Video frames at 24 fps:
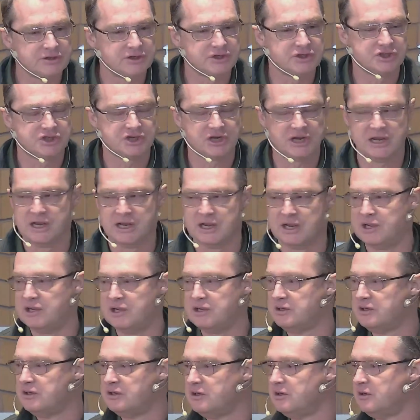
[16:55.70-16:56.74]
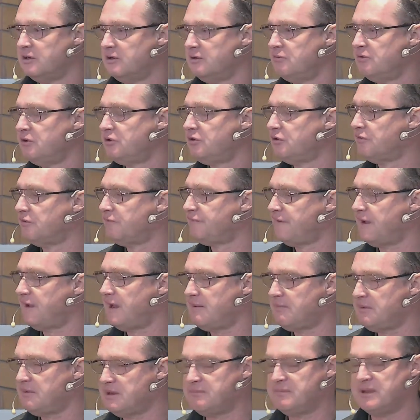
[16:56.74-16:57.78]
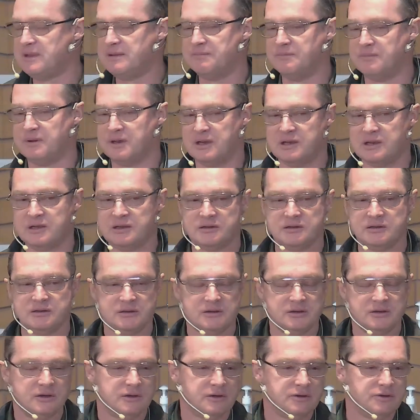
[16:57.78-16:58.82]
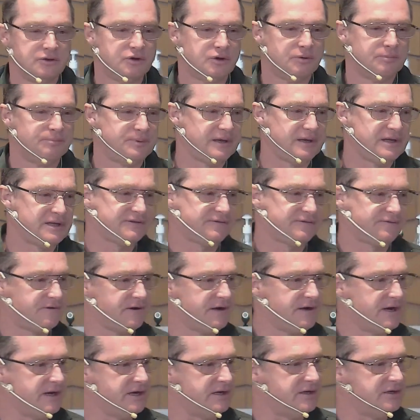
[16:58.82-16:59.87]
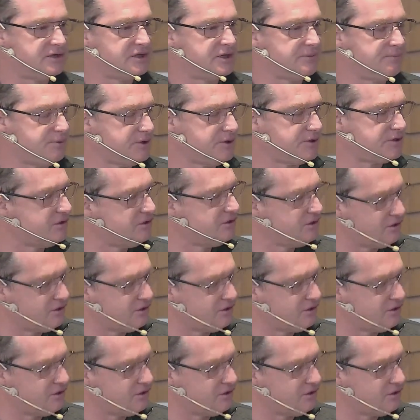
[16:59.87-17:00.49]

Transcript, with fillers: were you going to share with your family member, your best friend, the